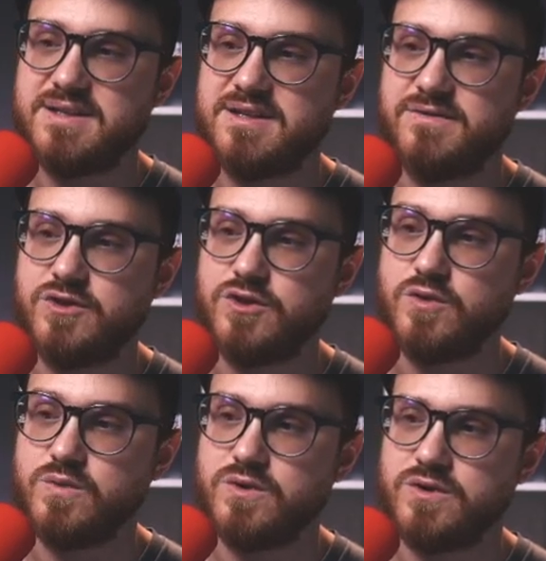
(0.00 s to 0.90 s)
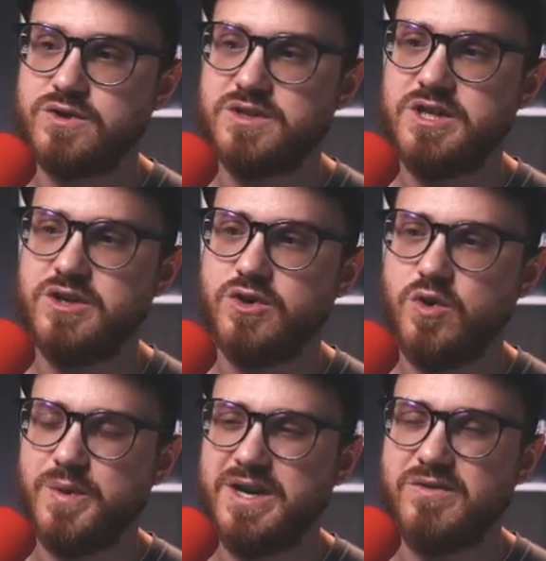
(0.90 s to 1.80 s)
of user seeder or
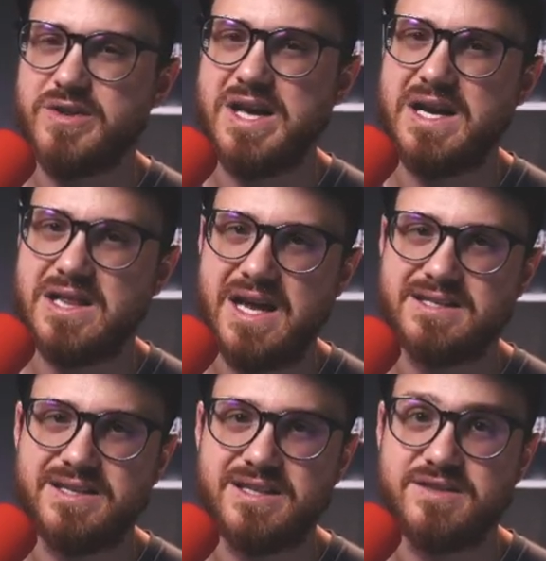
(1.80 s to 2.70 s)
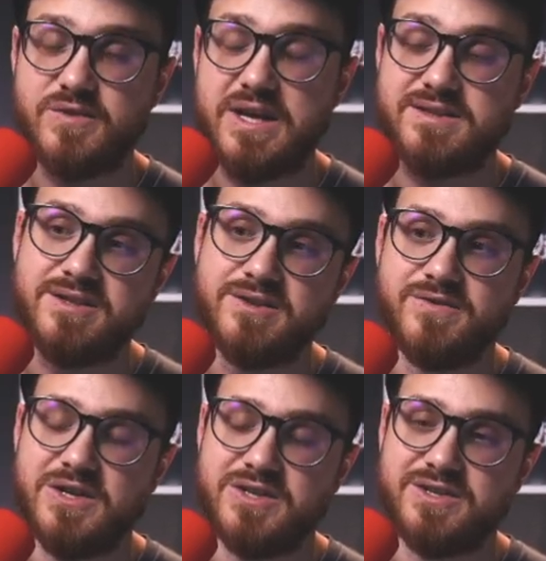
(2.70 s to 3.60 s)
whatever that class is for that seeder
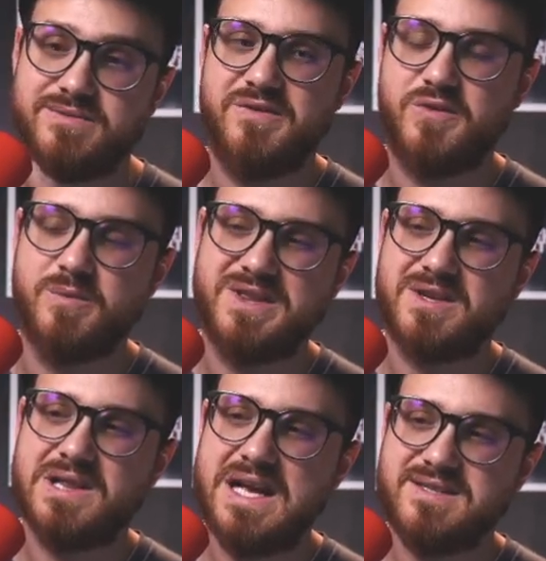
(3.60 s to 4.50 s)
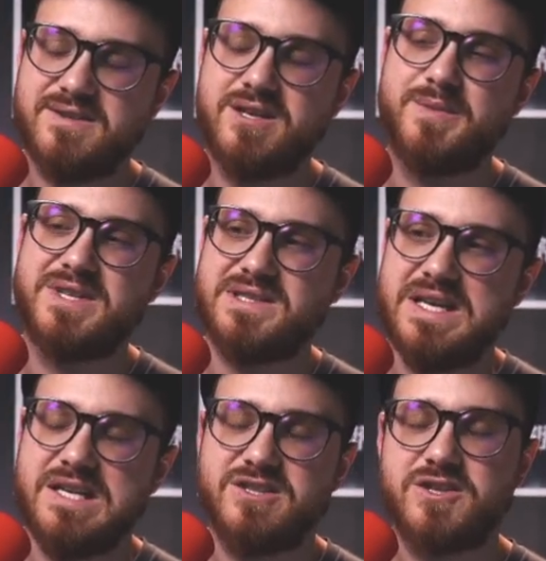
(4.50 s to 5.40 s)
function. If you omit the class, the DB
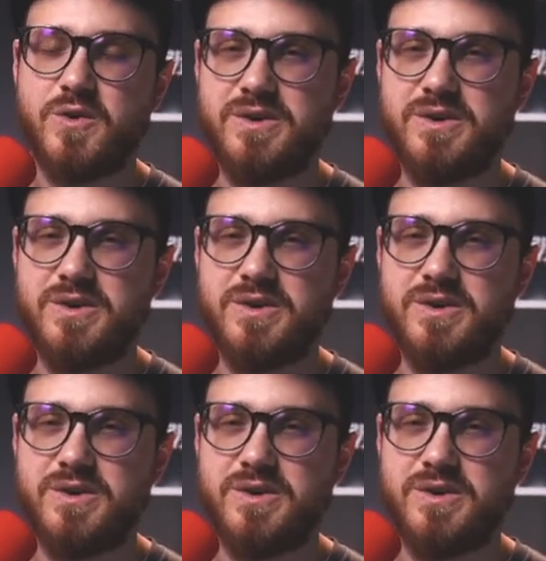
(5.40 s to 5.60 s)
seed is just